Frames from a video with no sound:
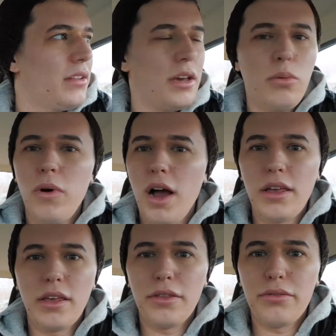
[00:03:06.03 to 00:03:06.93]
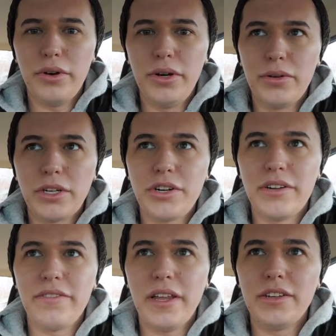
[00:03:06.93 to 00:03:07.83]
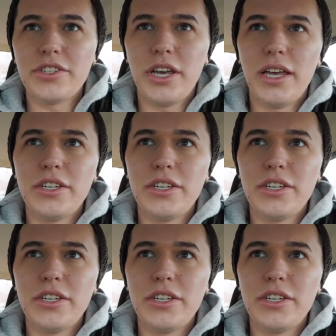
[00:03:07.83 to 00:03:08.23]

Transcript: like walking through, like trying to find the shit,